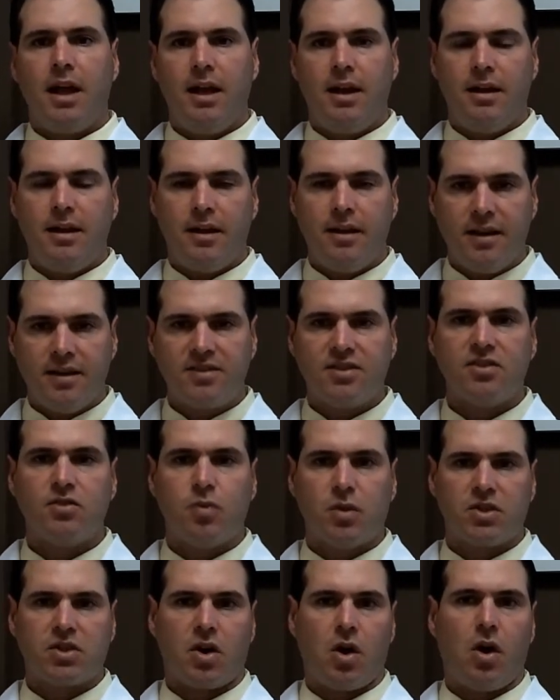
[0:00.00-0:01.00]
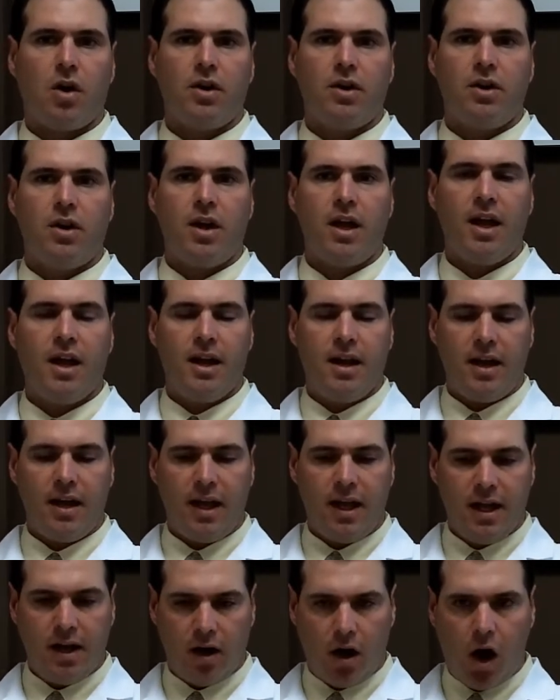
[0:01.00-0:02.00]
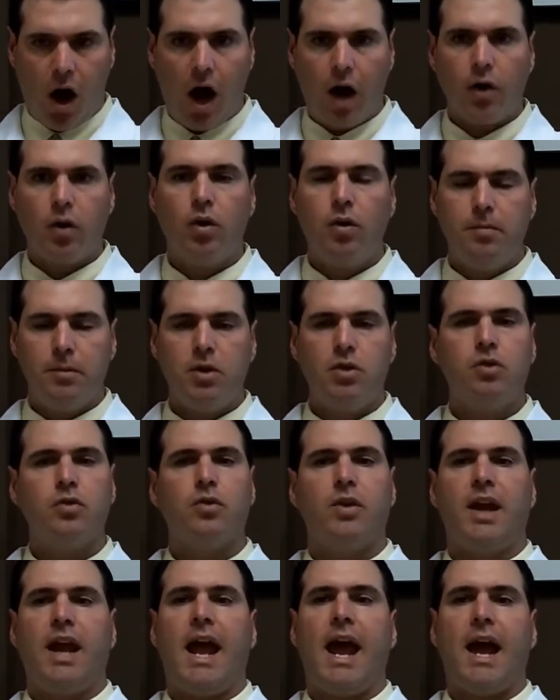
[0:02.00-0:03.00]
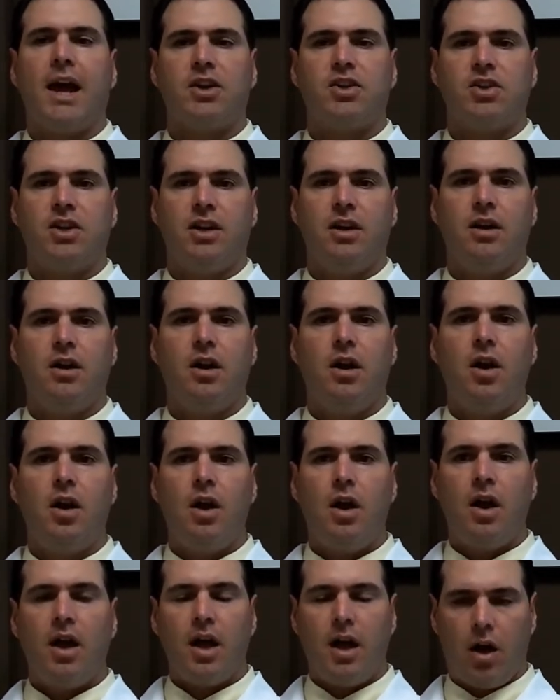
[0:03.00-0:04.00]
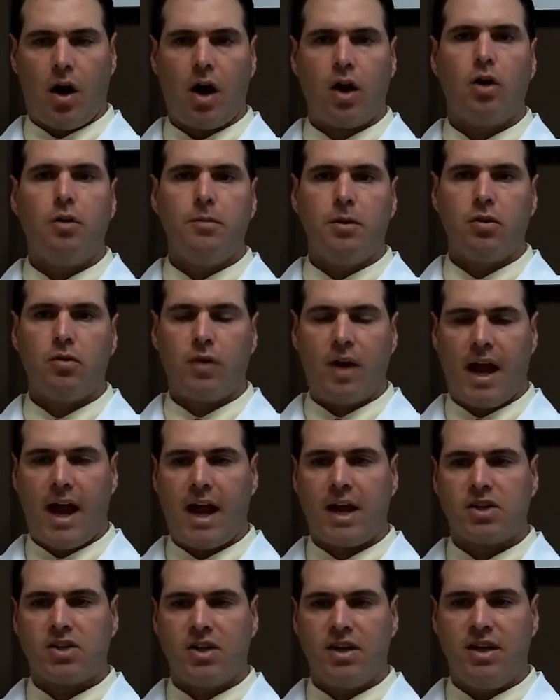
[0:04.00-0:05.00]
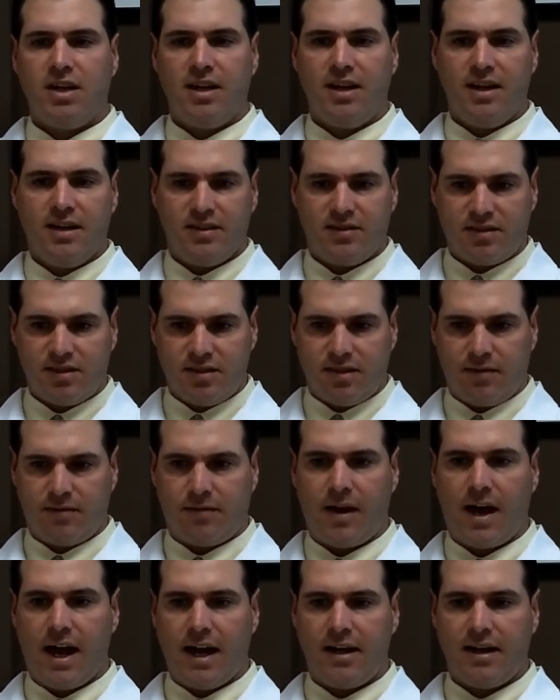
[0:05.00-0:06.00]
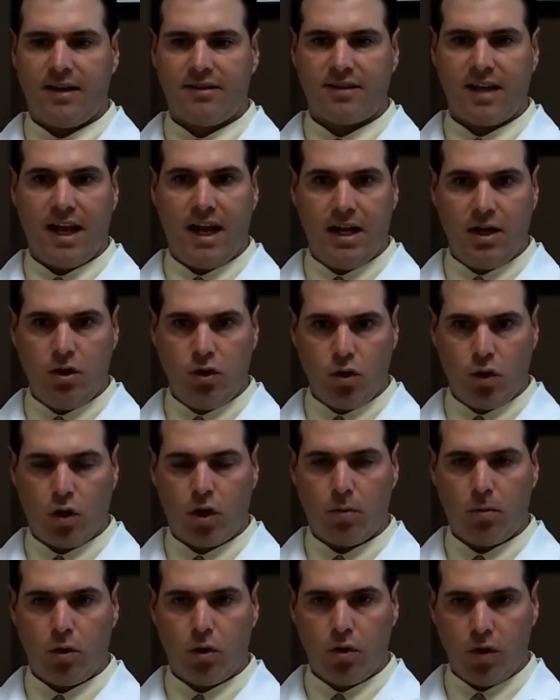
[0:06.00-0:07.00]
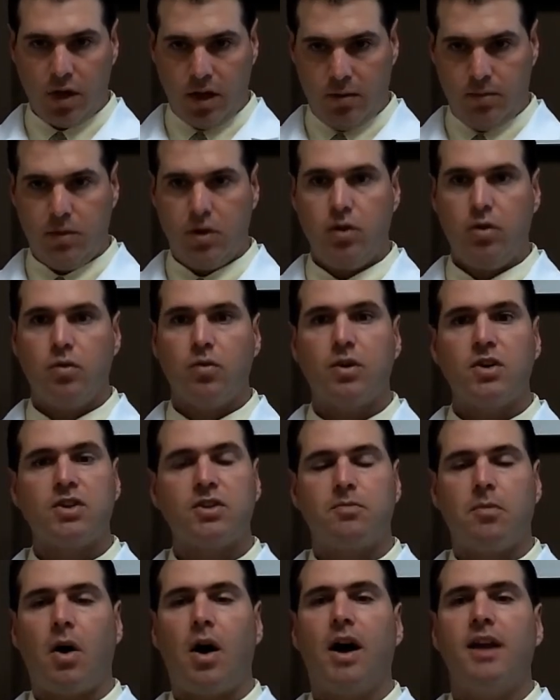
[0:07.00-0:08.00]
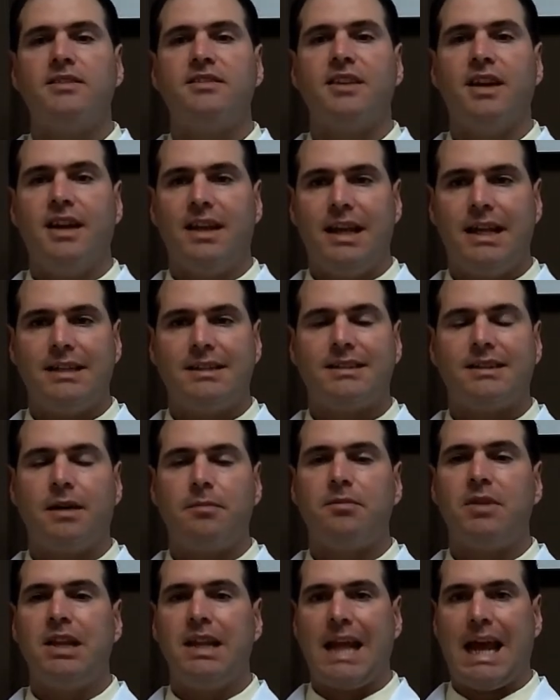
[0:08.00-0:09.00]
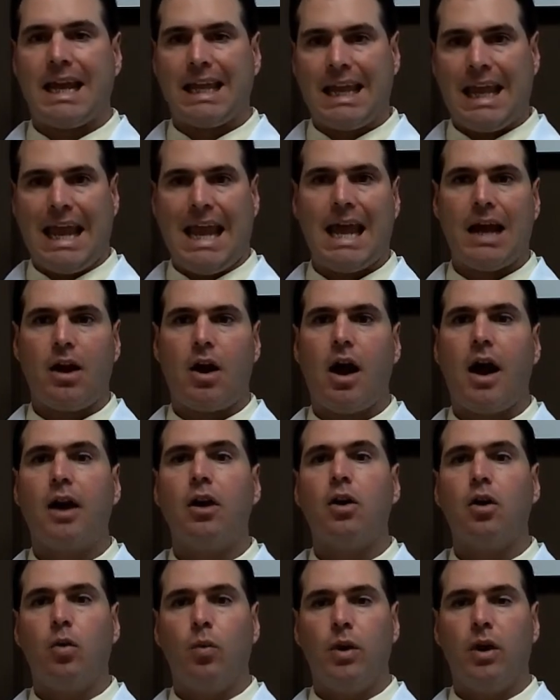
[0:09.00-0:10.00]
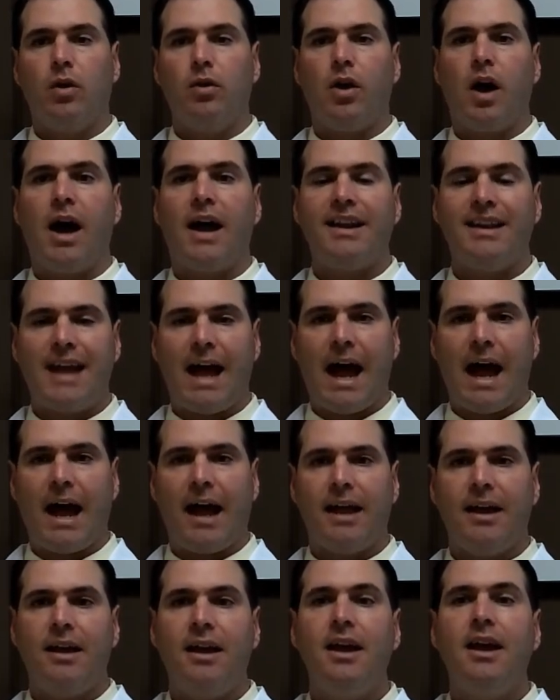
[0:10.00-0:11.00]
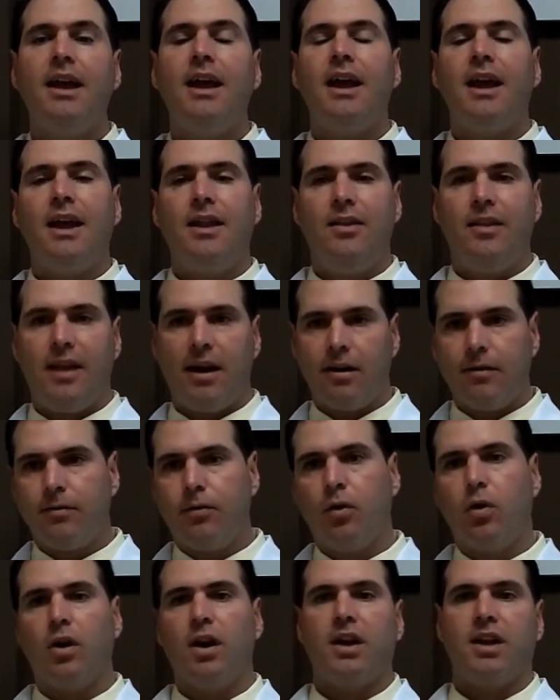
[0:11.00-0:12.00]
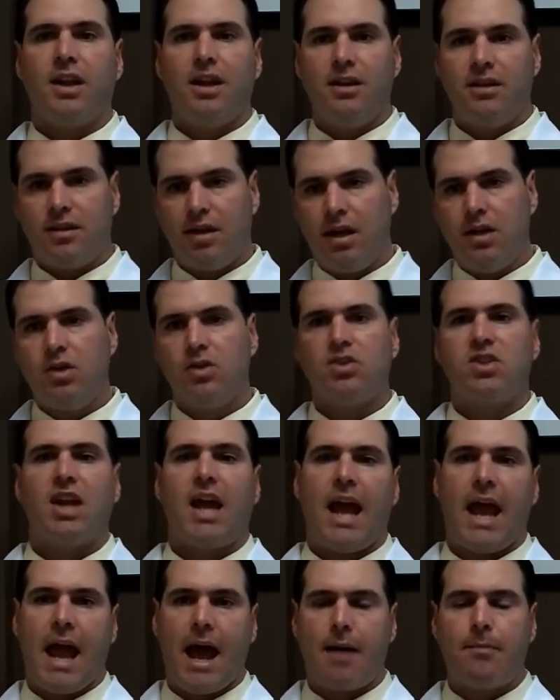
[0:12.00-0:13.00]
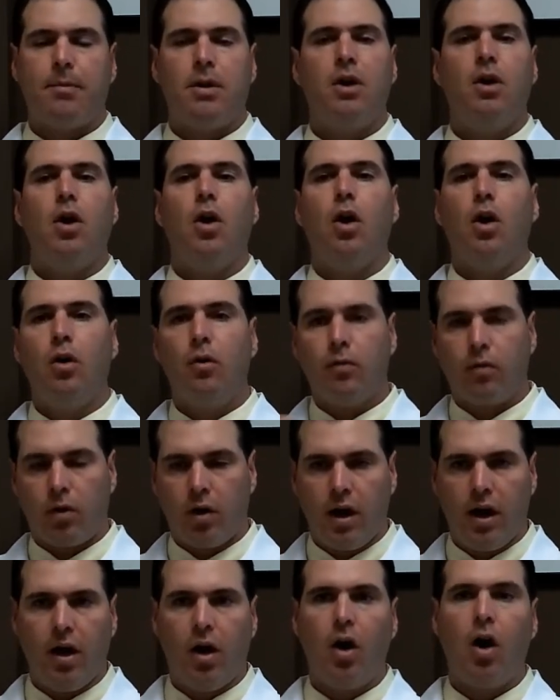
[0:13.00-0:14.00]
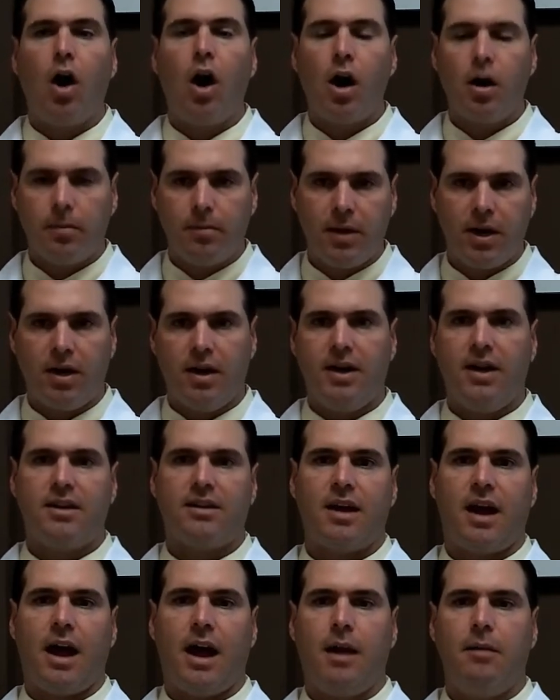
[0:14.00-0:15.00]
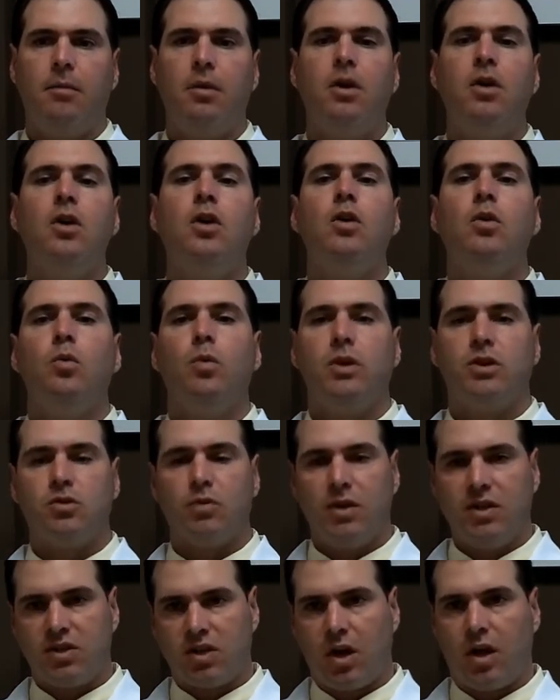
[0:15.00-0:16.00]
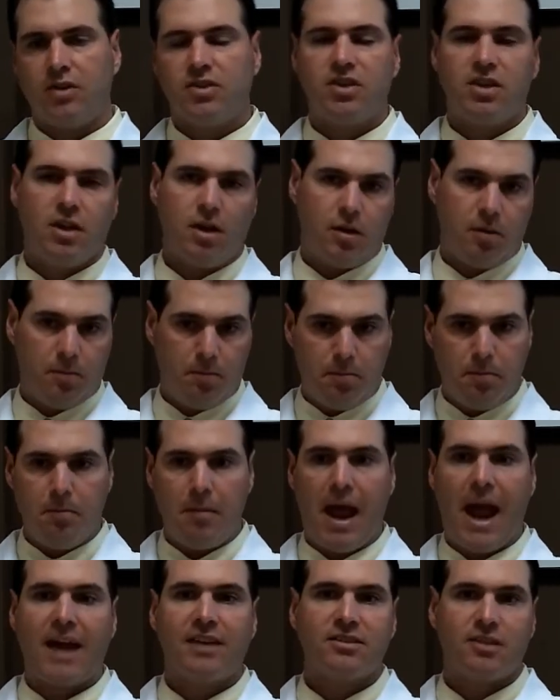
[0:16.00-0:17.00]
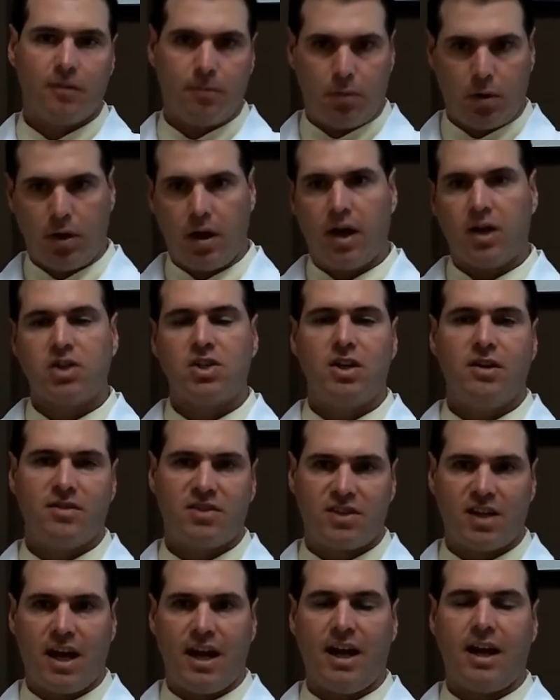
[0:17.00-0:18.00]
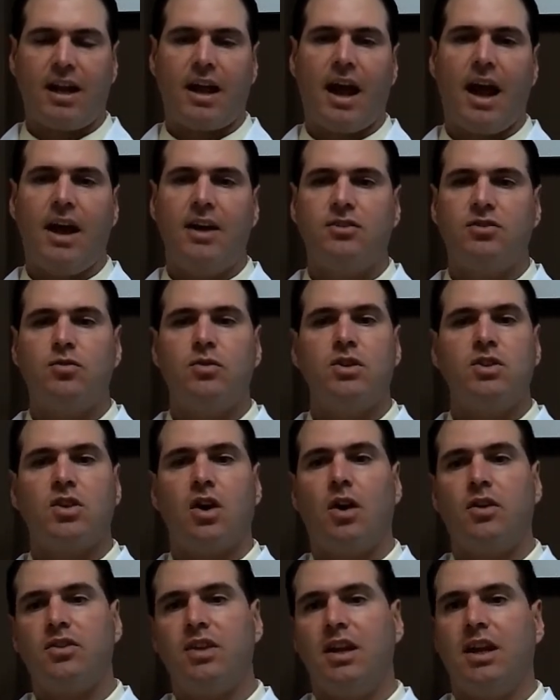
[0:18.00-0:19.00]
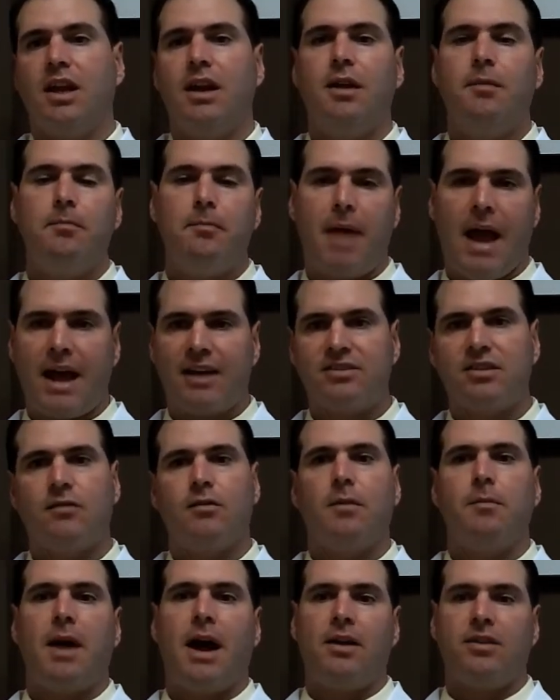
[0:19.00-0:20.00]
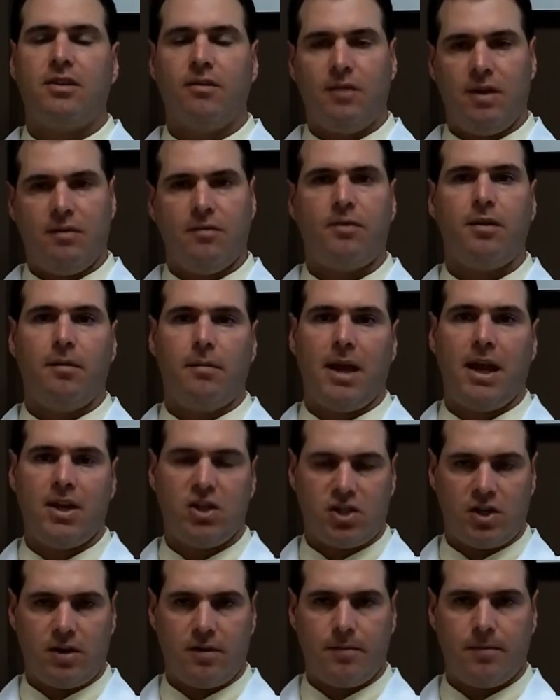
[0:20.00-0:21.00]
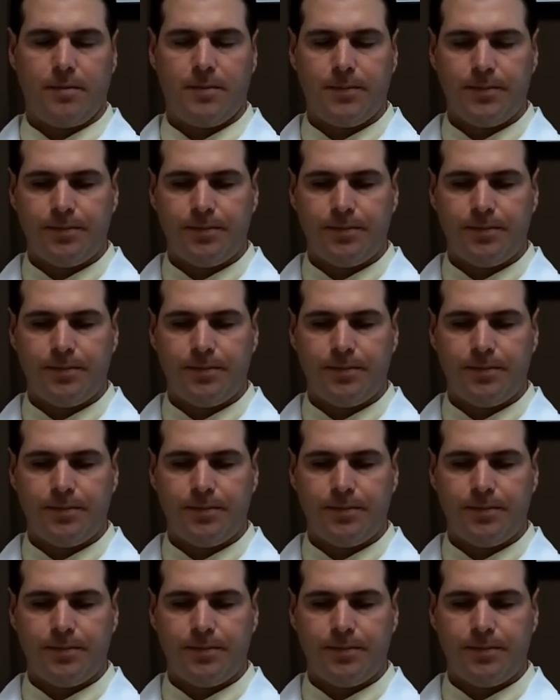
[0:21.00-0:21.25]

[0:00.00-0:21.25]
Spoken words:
And this is what's called an autoimmune reaction. An autoimmune reaction is defined as a normal immune response against something that cannot or will not die, and therefore it continues to happen over a long period of time, which results in the massive production of cytokines, resulting in a massive amount of inflammation.